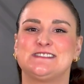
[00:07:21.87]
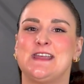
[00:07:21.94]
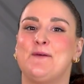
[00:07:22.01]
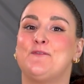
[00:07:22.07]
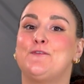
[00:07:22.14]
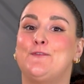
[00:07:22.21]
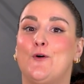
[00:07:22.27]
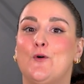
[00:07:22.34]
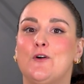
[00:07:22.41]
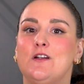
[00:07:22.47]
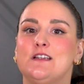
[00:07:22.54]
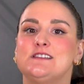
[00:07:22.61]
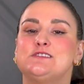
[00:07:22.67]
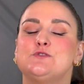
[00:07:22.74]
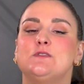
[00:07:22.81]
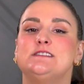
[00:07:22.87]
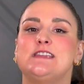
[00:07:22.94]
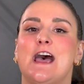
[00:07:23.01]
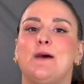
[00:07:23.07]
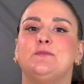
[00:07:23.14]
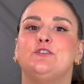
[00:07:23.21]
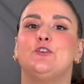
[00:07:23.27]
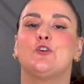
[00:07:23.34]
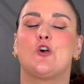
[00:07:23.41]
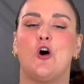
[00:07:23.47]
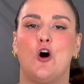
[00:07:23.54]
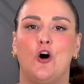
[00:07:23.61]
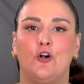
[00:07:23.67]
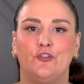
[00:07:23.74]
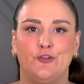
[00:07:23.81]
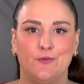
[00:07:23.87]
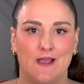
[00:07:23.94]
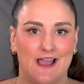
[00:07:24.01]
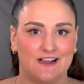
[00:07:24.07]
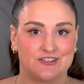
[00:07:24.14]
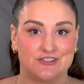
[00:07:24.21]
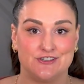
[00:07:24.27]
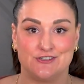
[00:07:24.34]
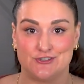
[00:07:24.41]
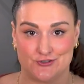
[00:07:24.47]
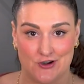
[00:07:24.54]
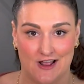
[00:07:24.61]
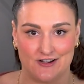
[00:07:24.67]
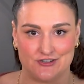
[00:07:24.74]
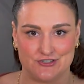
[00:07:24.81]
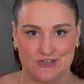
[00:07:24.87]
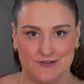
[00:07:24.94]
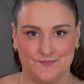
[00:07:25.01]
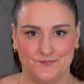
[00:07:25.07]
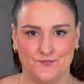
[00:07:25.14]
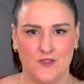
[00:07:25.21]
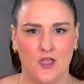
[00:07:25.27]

Step four is to adapt your call to action strategy.